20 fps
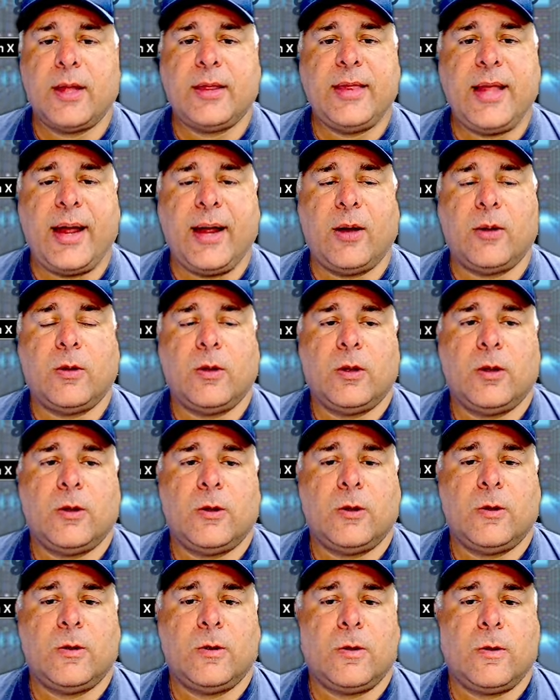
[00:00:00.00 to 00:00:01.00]
Now,
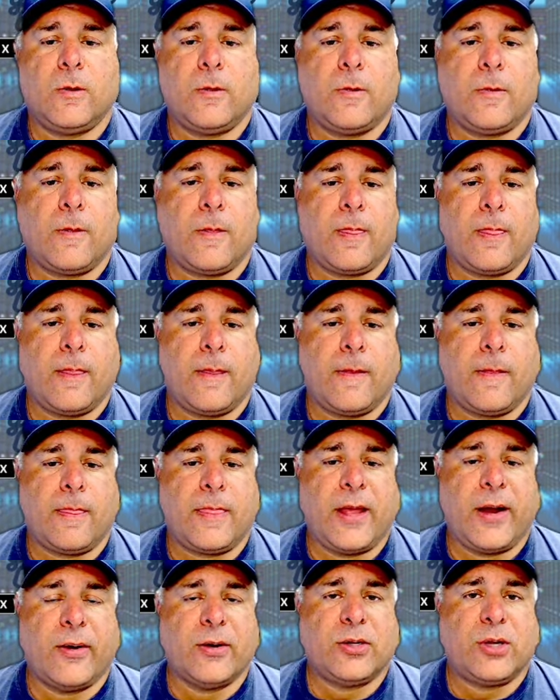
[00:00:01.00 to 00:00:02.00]

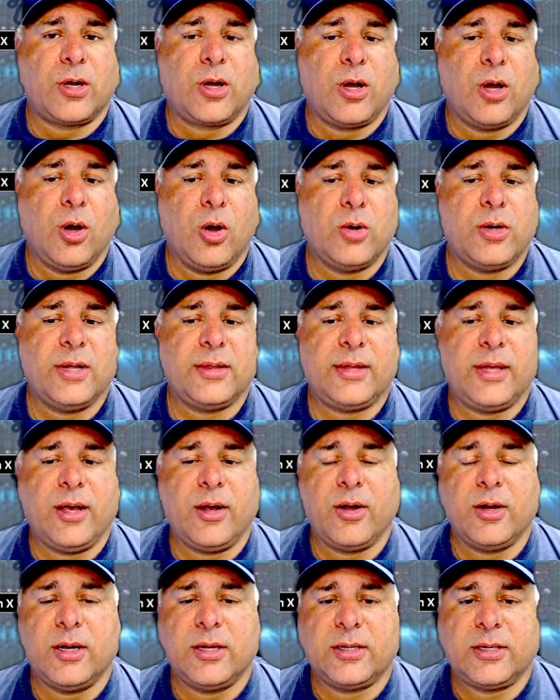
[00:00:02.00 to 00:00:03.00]
there is a code that they're
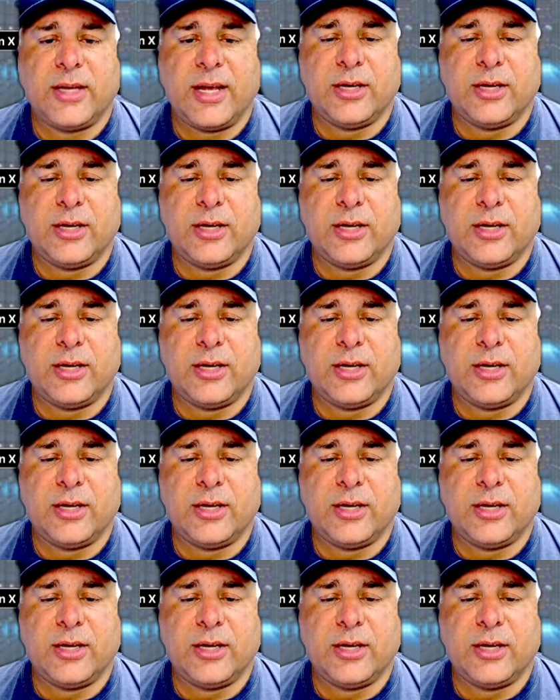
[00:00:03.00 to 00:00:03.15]
going to send